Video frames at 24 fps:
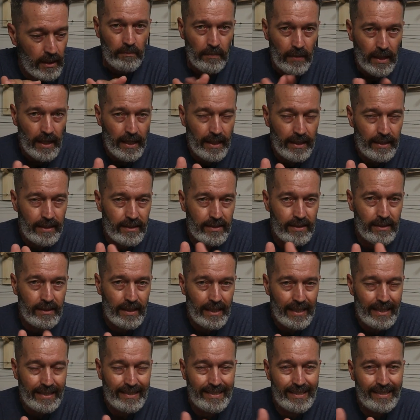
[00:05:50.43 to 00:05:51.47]
Mine is an
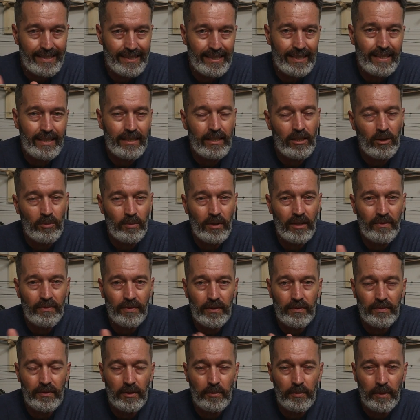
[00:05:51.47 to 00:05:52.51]
8 to 10 on my
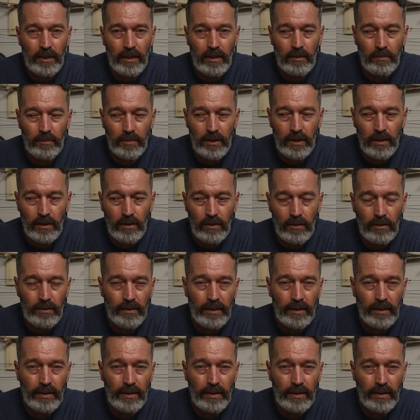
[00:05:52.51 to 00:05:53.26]
50 pound bow.